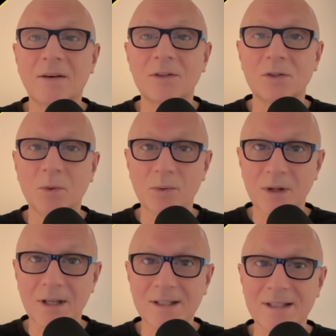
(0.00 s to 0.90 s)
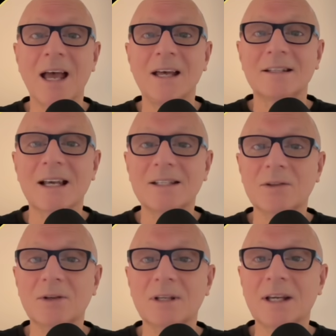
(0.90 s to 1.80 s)
I've saw this.
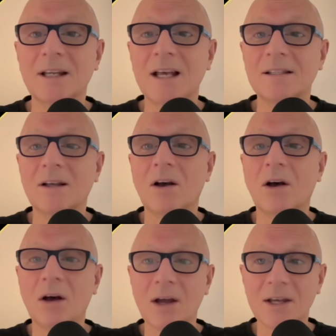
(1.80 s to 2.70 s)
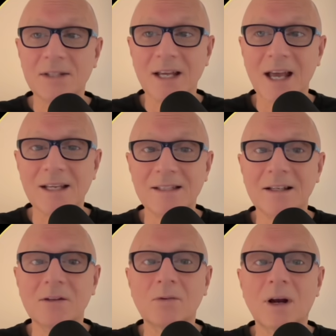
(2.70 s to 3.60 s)
Tesla again has the highest
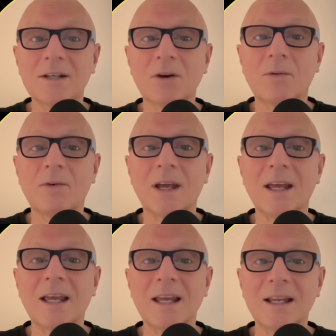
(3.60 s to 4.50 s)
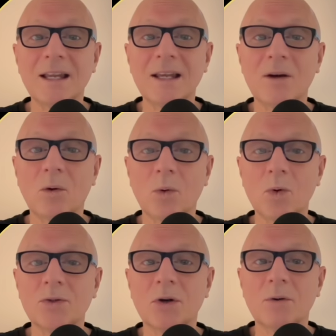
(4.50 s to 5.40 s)
accident rate of any
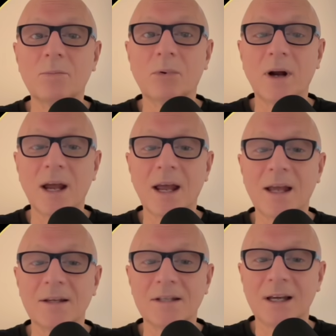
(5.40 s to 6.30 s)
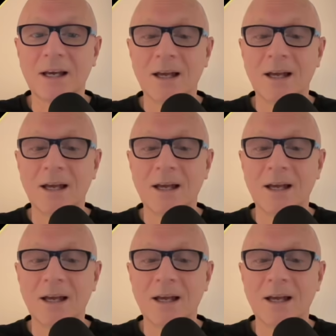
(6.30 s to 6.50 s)
auto brand.